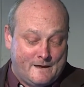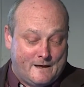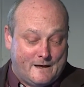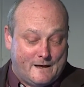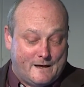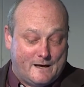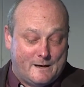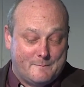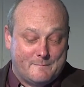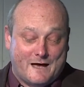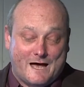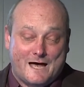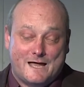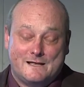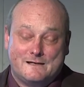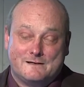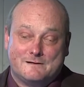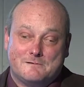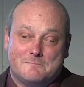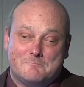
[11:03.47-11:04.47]

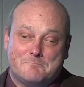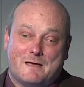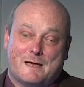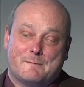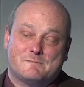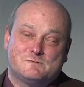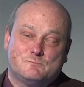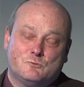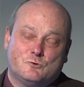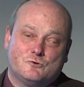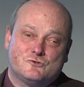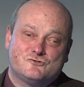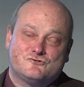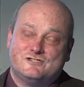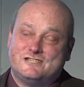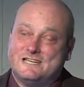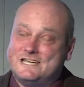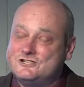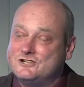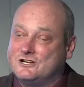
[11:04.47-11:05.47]
and perhaps more
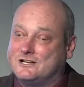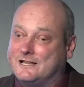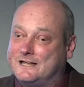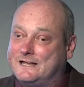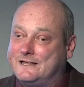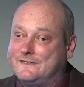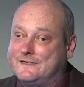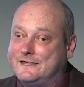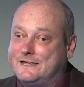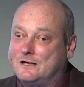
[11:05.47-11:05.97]
strategically,